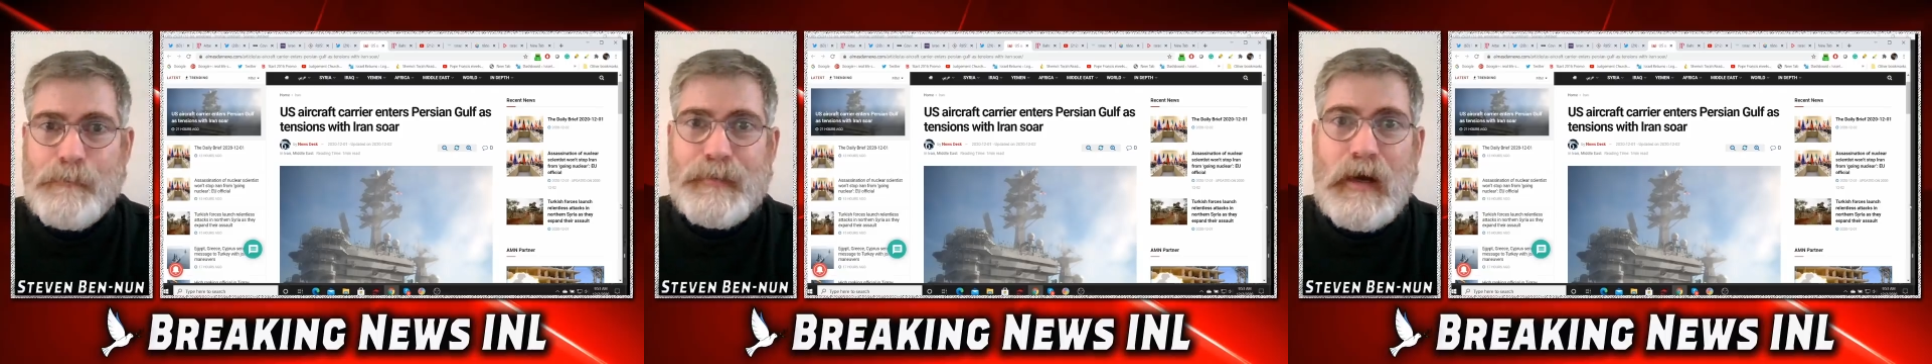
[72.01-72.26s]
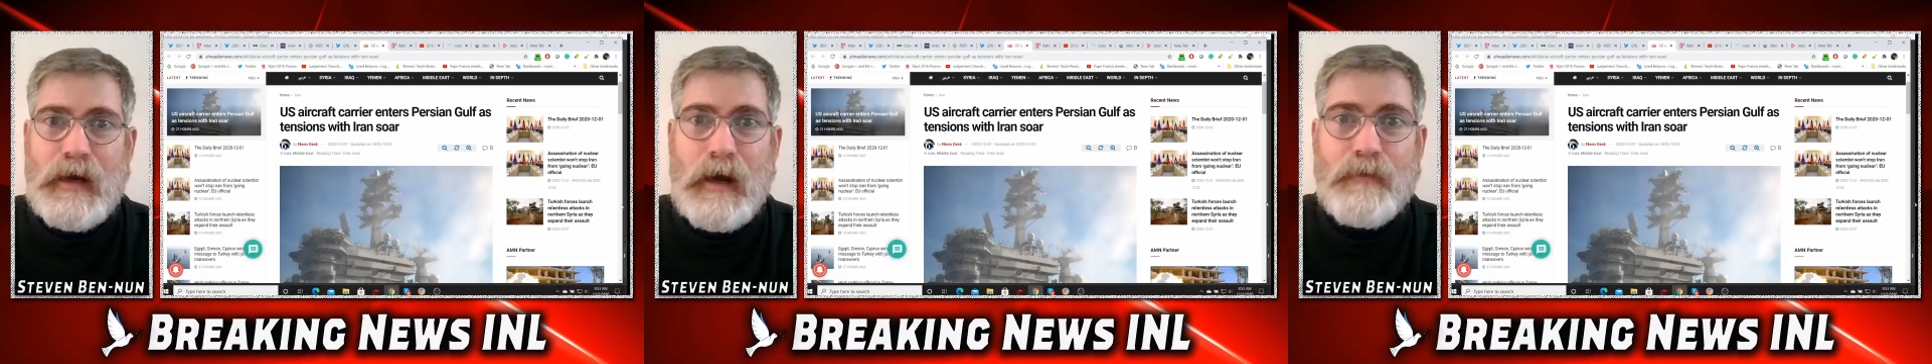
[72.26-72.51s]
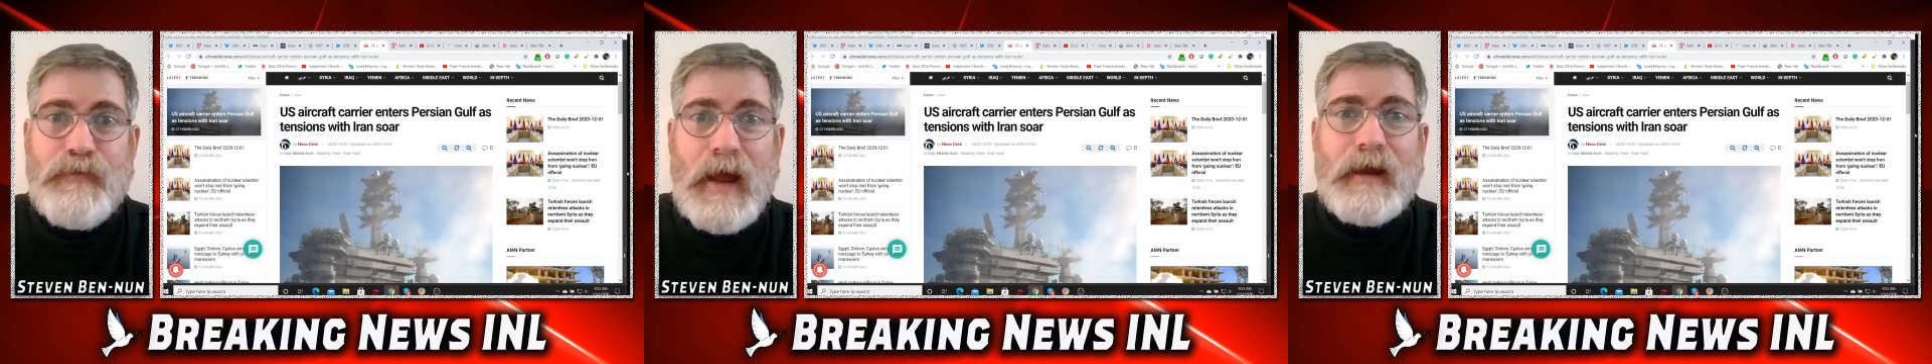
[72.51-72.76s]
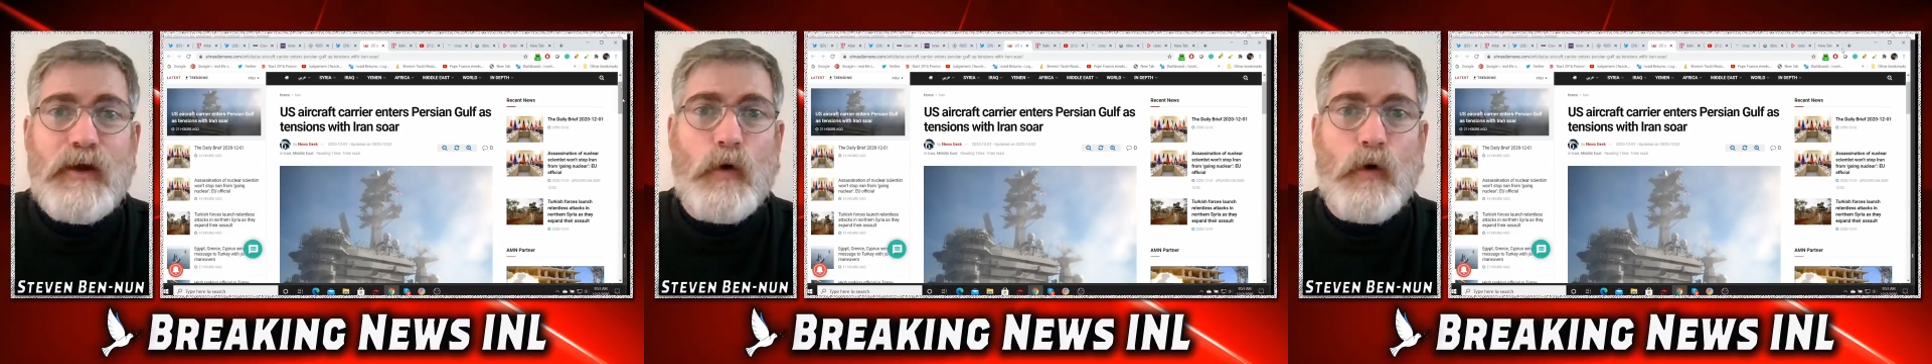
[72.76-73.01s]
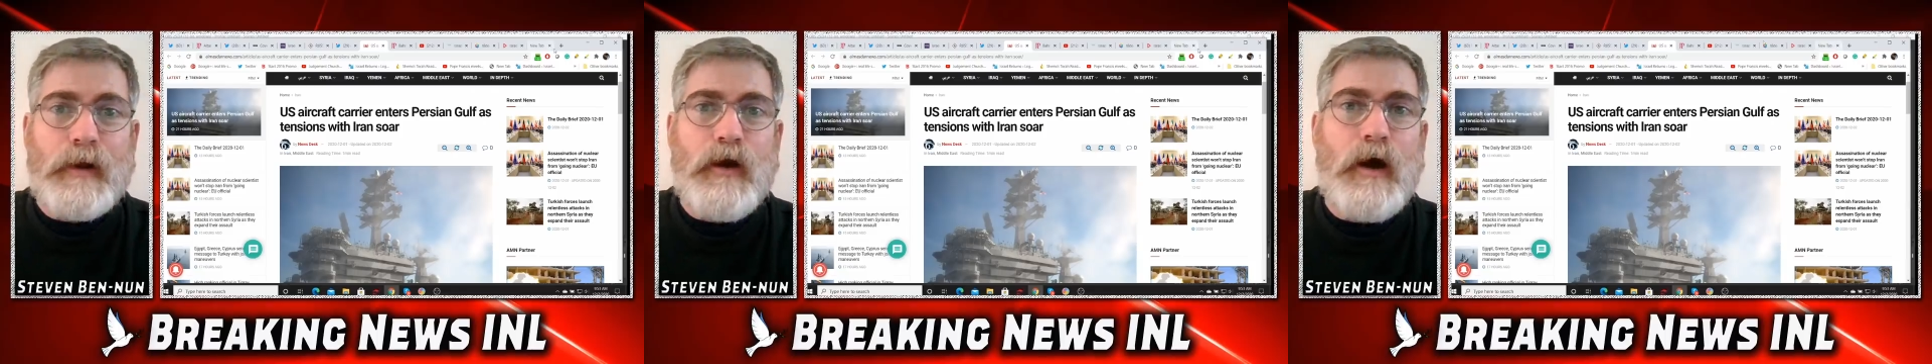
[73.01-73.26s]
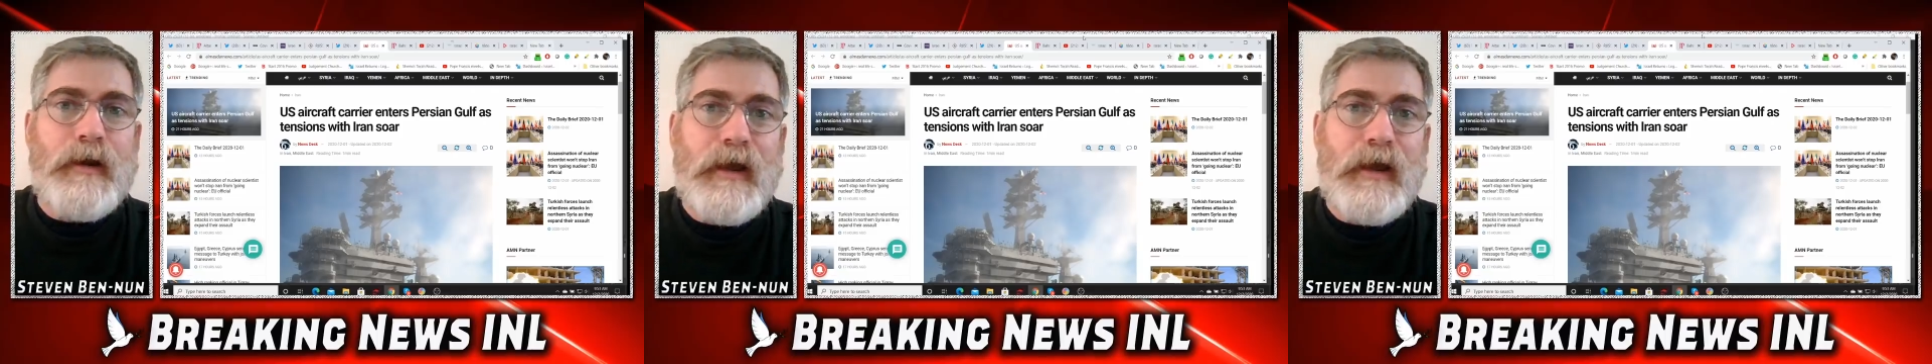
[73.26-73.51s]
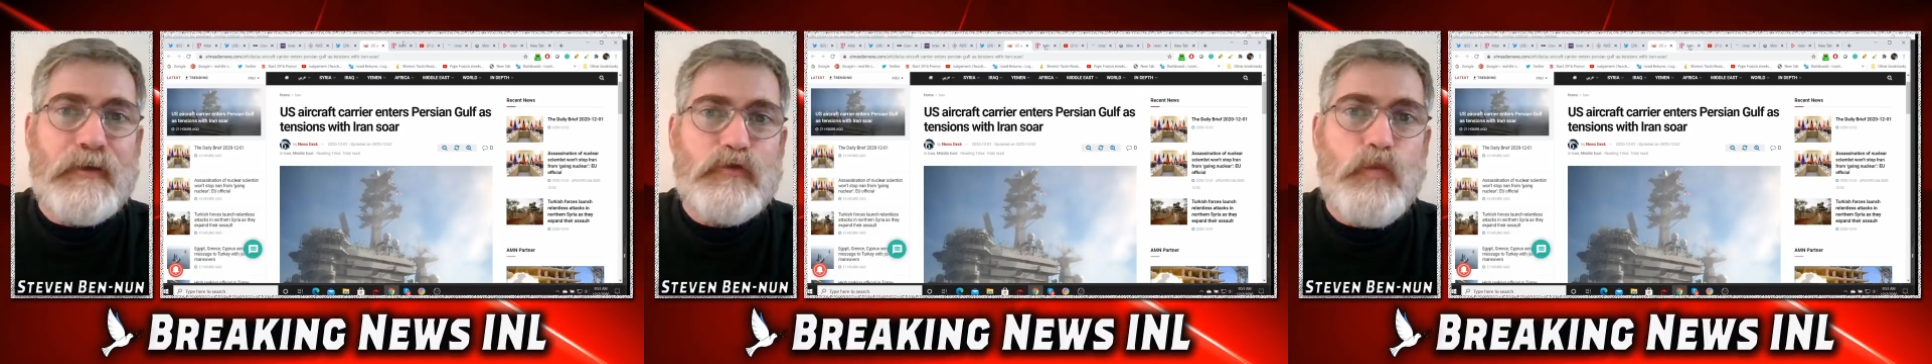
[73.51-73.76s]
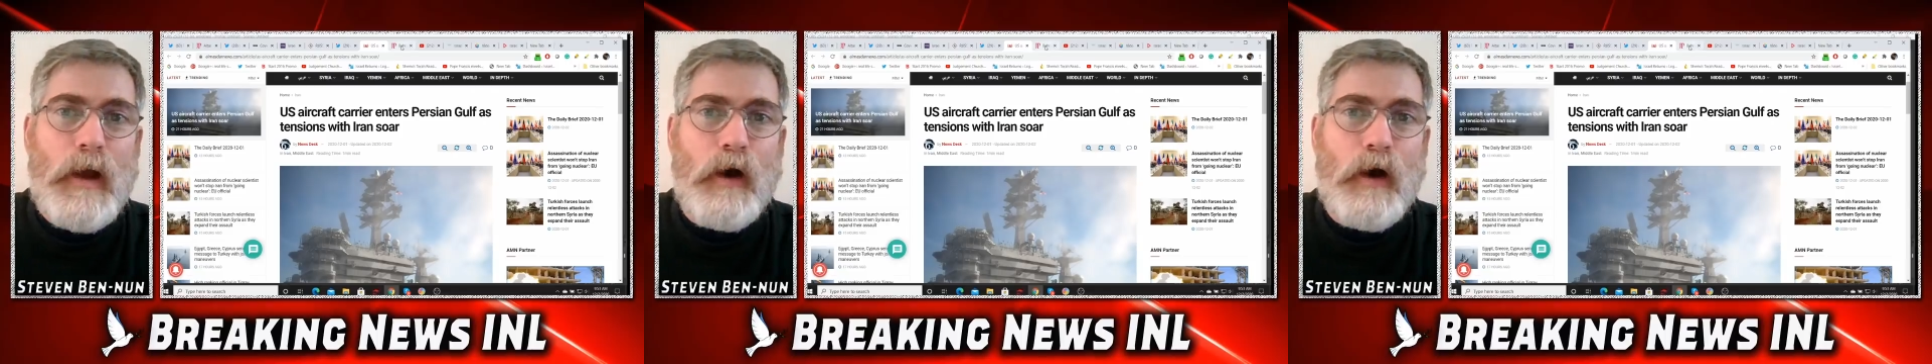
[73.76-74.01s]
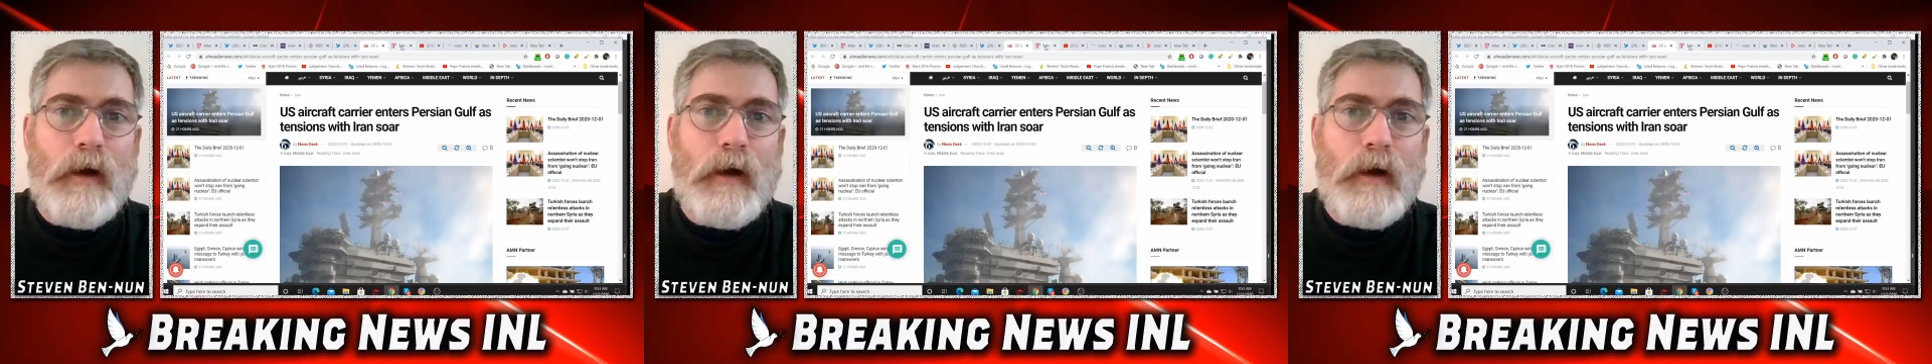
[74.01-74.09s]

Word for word: Uh, that going on as well.